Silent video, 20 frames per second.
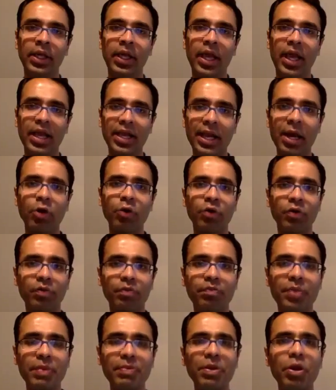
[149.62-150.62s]
And now
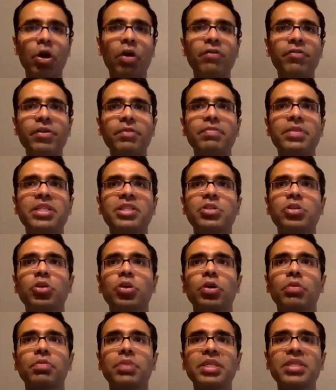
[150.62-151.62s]
people often
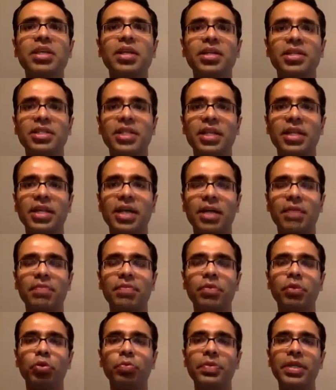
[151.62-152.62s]
misunderstand karma
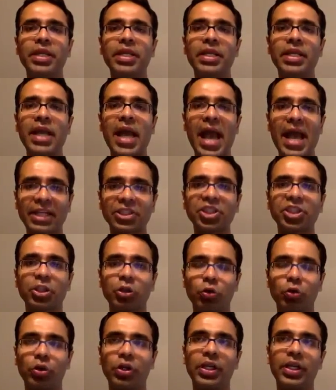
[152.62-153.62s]
to be action
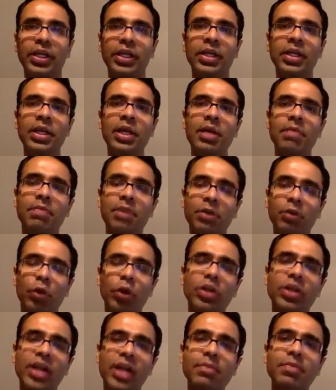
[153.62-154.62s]
only. But
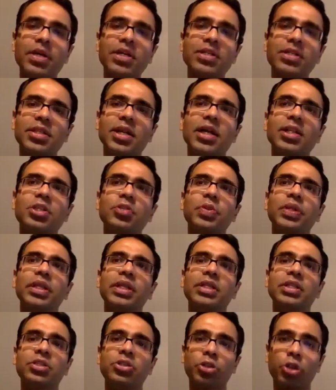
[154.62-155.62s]
what karma starts with
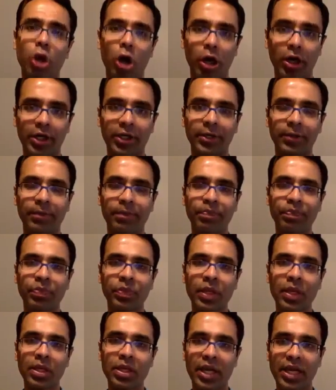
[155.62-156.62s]
is thought,
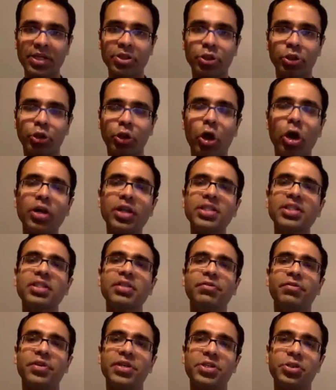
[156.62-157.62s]
right? So thought is the
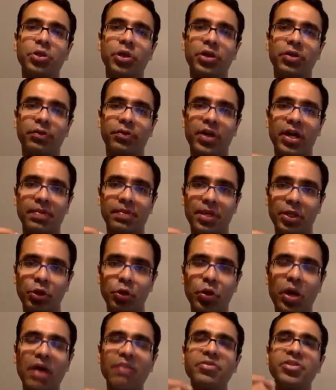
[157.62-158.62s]
first unit of karma.
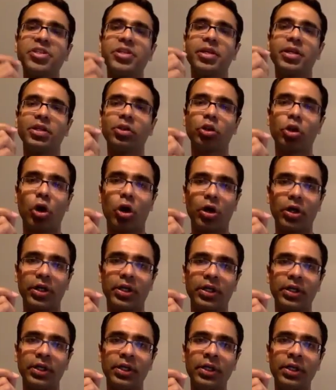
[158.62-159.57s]
You have a certain thought